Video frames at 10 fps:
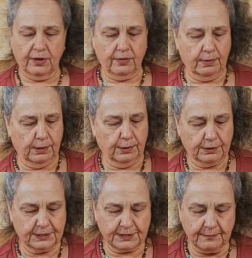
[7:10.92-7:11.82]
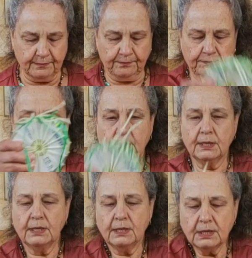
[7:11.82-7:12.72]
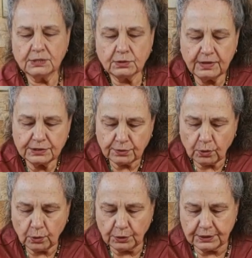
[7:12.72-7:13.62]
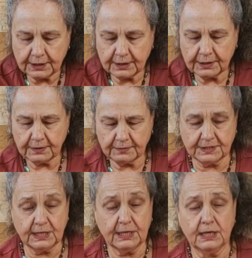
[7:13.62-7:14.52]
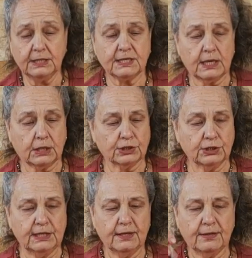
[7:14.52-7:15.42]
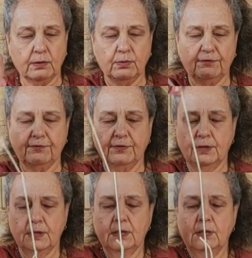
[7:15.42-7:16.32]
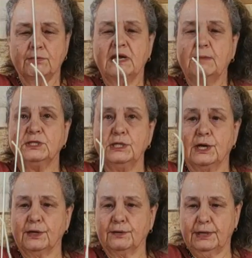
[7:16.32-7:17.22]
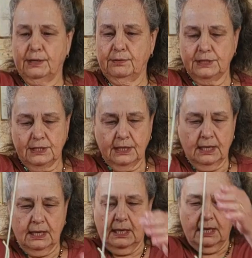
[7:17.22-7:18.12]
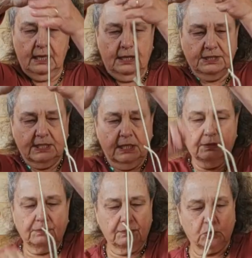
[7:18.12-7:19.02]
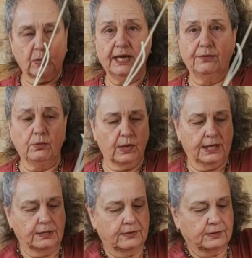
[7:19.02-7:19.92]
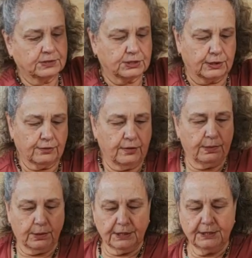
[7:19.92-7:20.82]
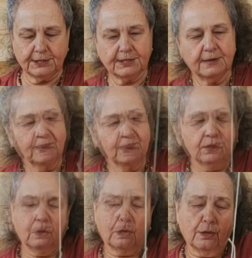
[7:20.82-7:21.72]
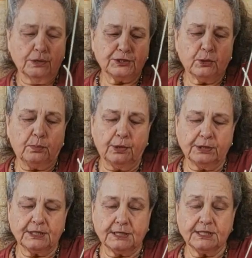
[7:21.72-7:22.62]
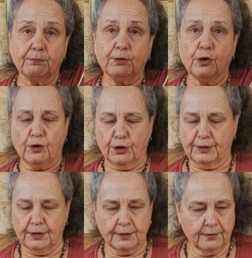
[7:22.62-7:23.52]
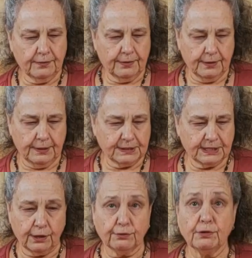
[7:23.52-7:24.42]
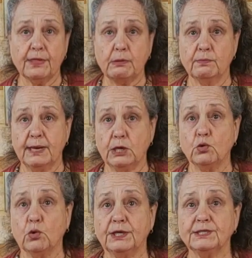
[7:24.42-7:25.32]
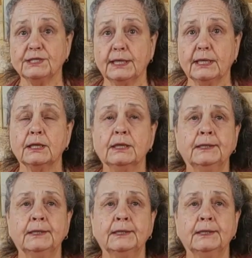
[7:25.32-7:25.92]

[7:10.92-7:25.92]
the birds. So these are old CDs, actually, that we've wrapped yarn around. And as they sway in the wind, they'll startle the birds. You can also put something on the Scarecrow that will make noise, like